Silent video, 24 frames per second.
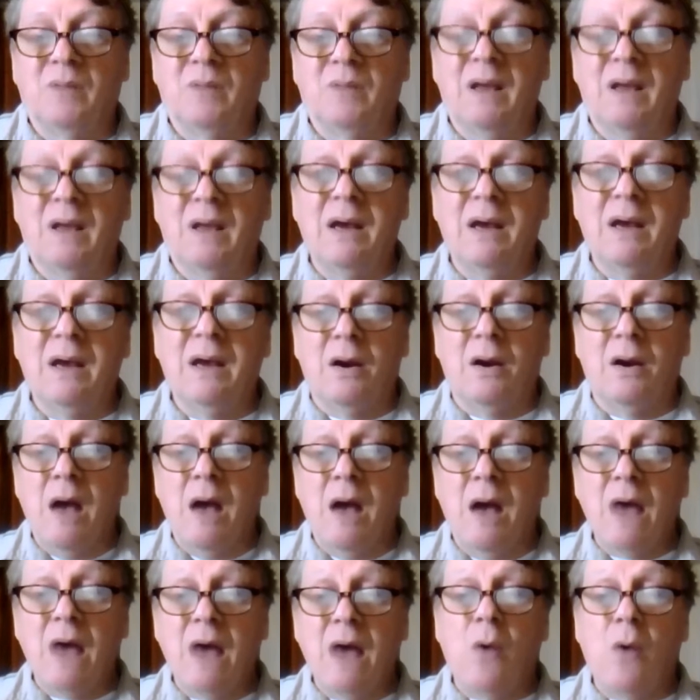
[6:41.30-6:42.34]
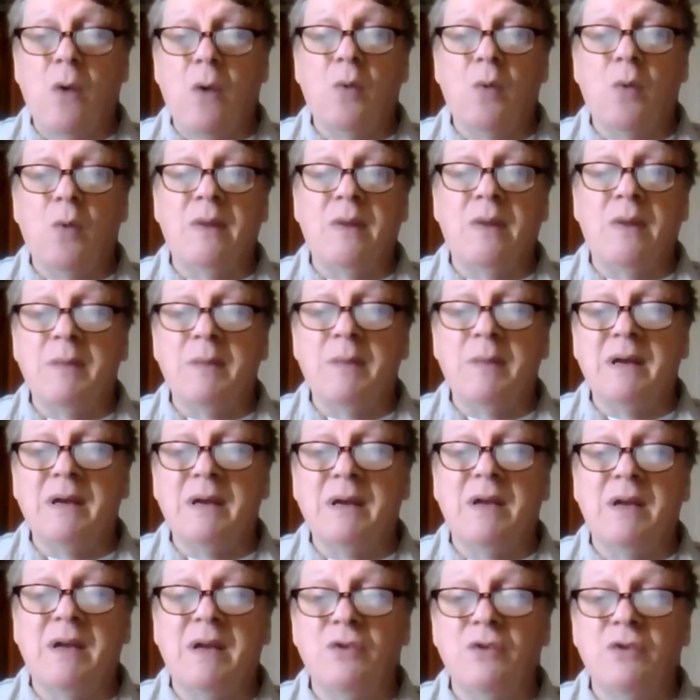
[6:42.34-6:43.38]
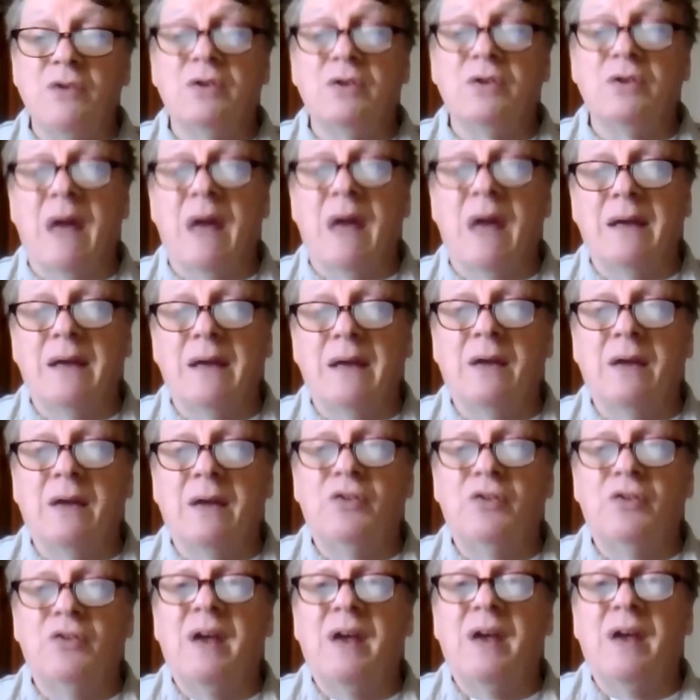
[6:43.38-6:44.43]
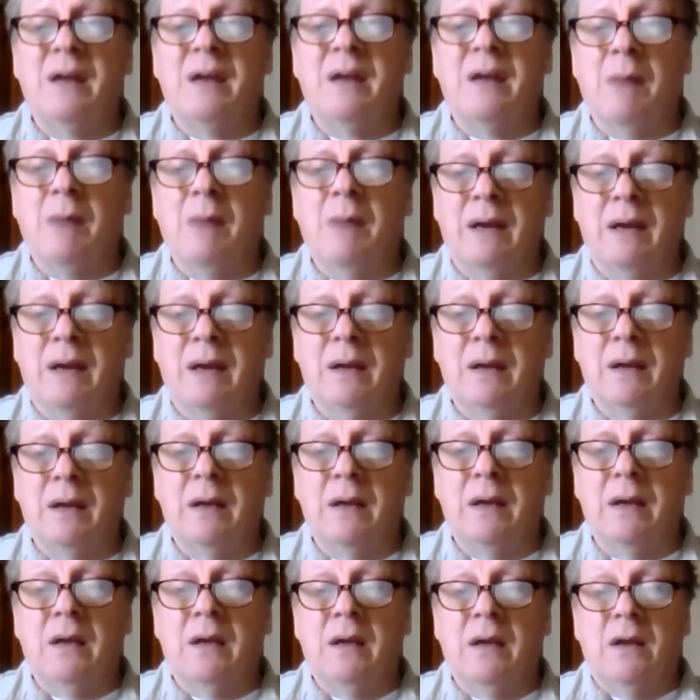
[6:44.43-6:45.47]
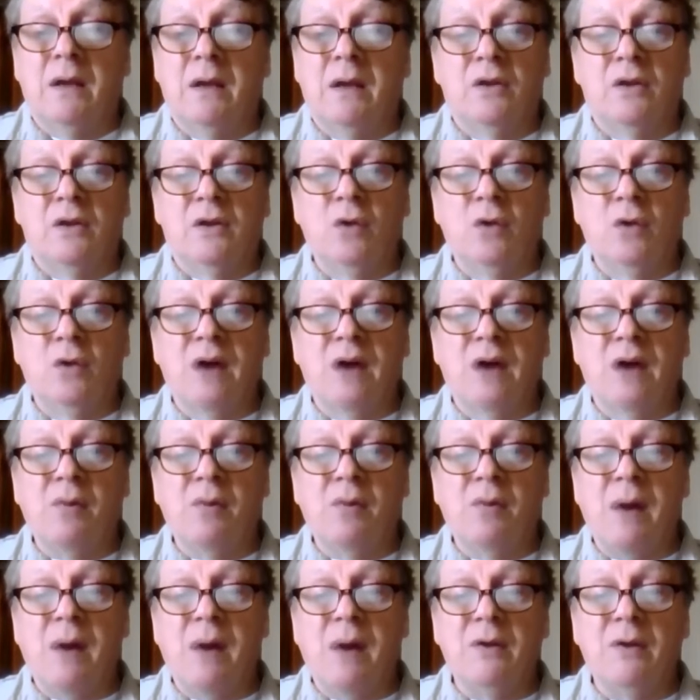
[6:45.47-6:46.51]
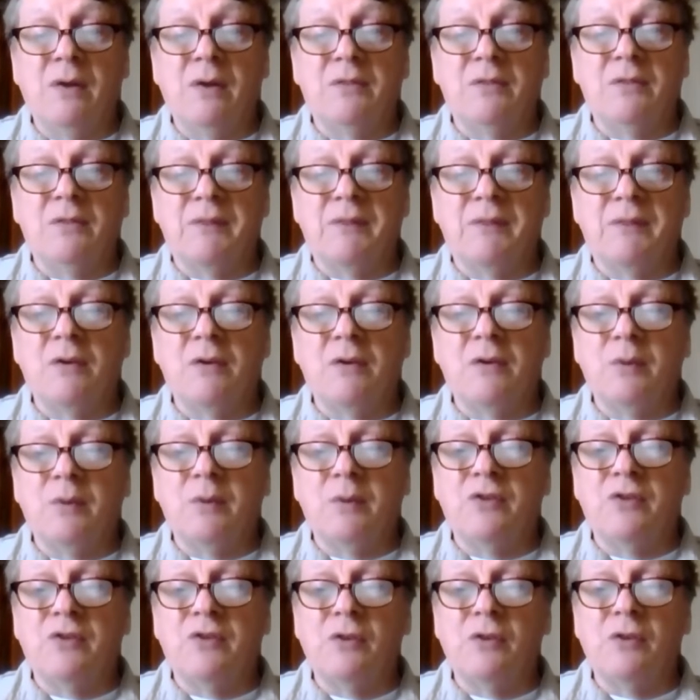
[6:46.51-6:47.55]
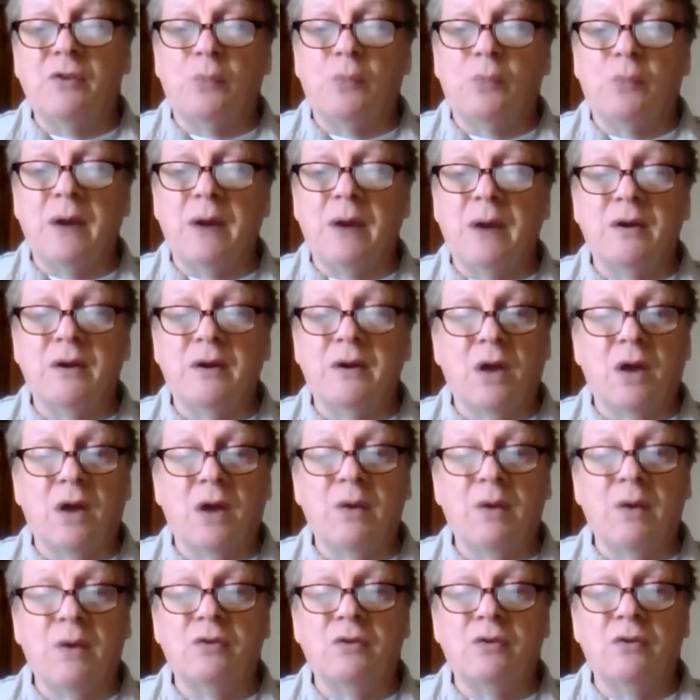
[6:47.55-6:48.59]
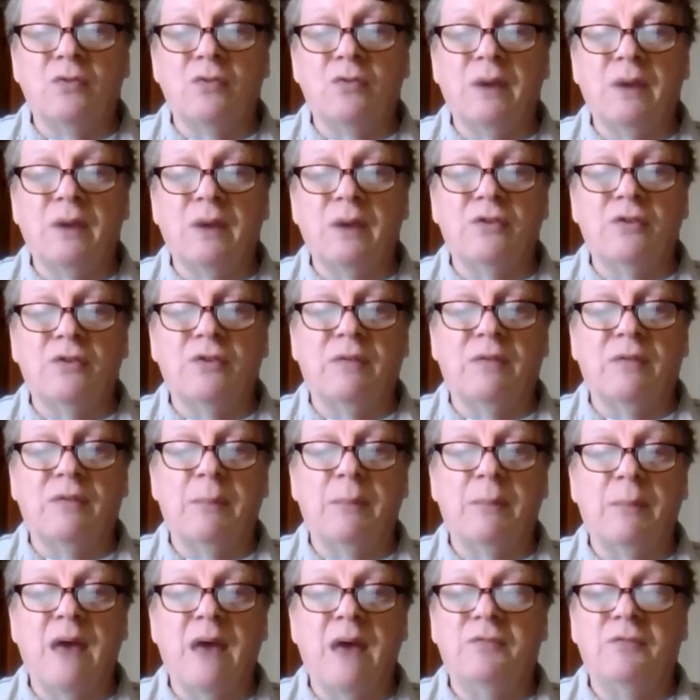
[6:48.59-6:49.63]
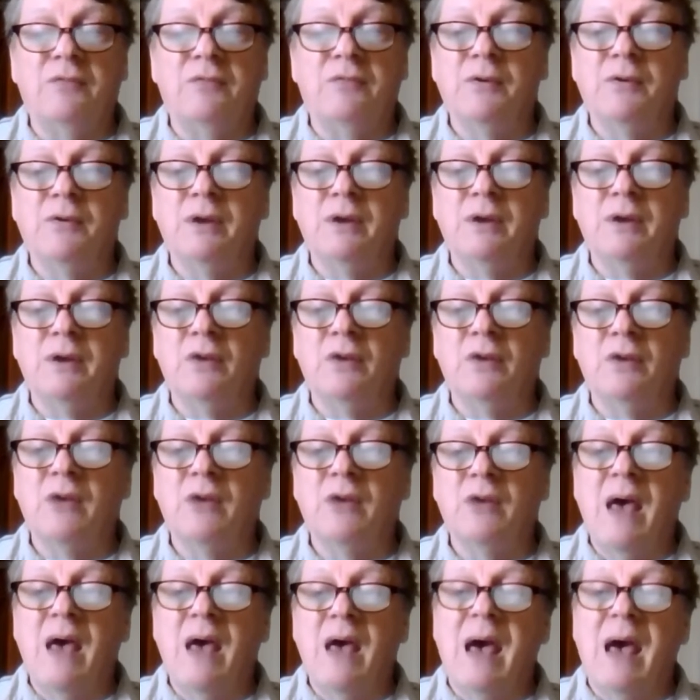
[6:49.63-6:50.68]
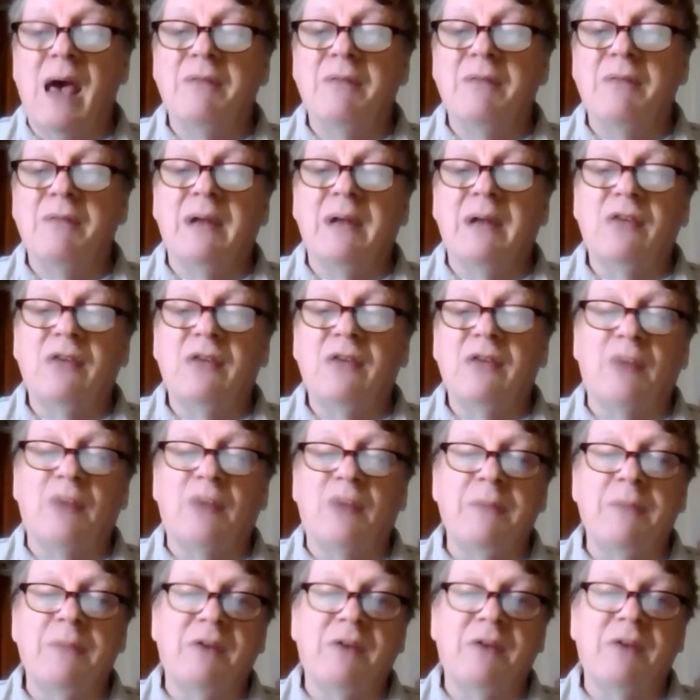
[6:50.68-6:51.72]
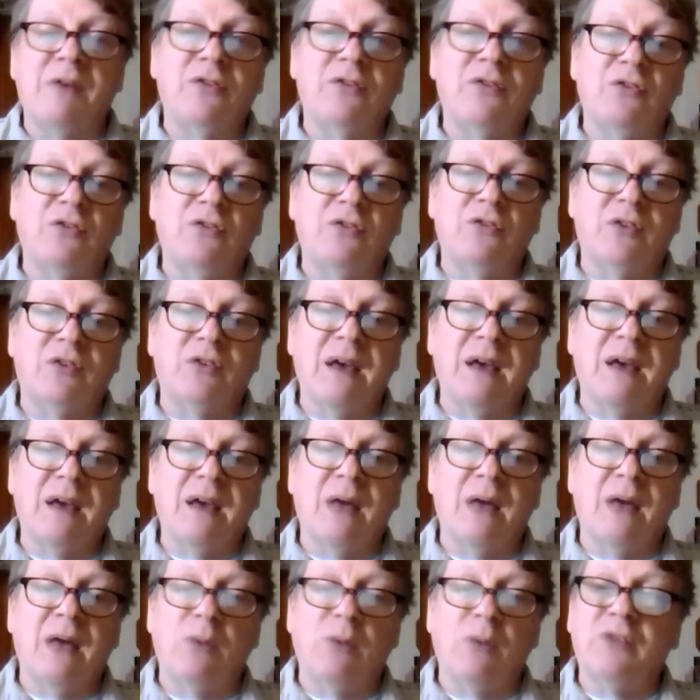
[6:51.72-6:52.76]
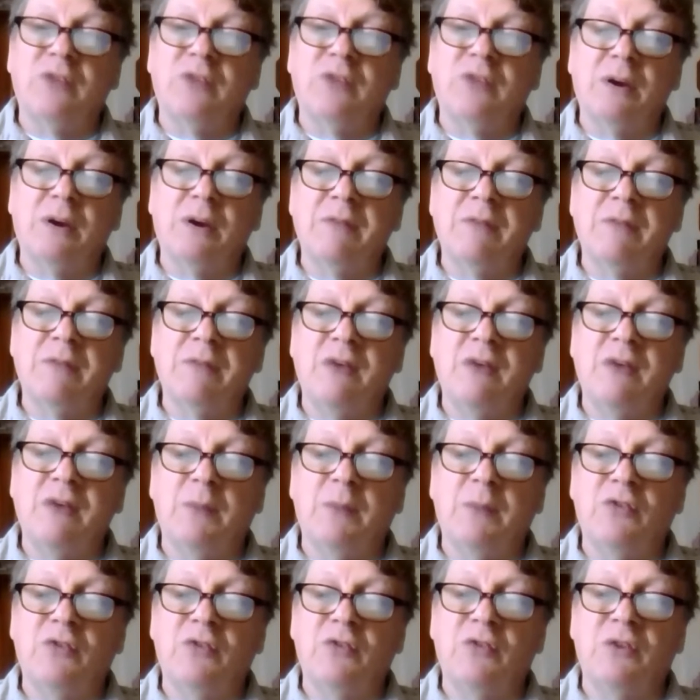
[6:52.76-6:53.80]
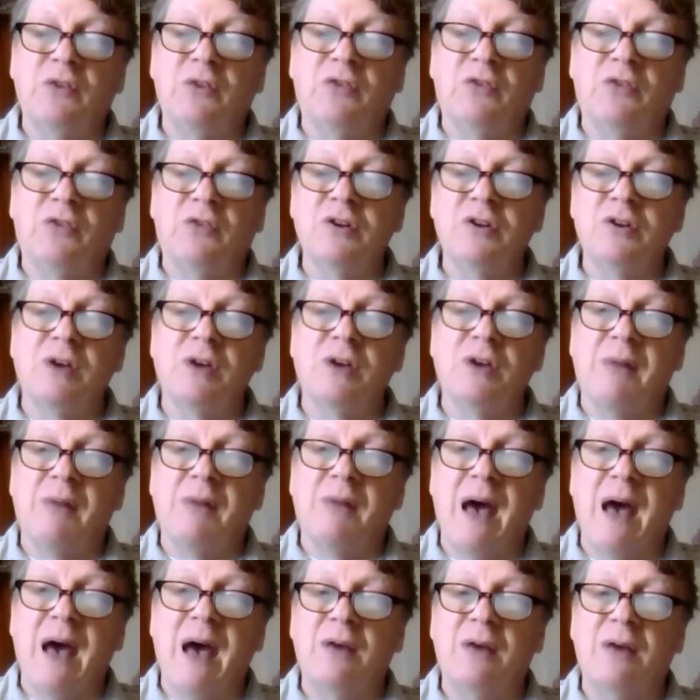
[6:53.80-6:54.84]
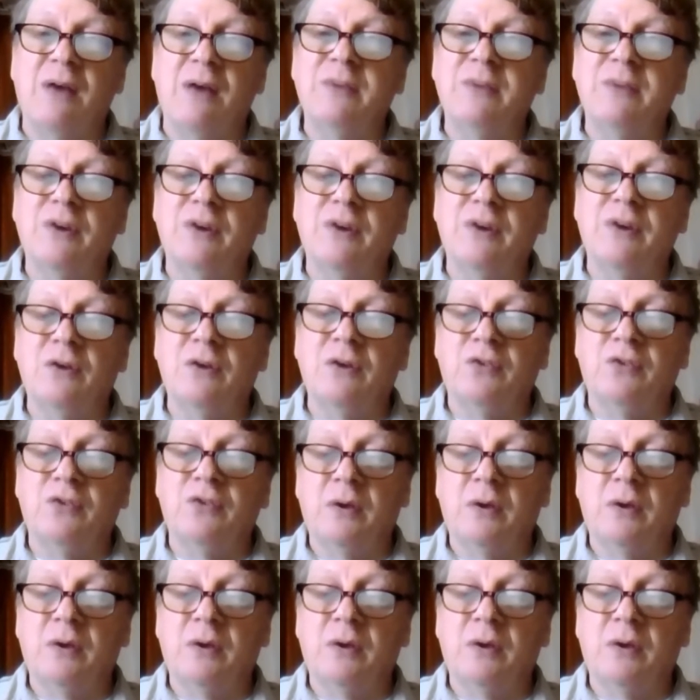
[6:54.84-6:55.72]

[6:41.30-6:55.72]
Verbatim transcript: Here, I'll quote one of the media you do like, C N N Money. No doubt about it, the Federal Reserve's record low interest rates over the past few years have led some investors to take on riskier investments in search of higher returns.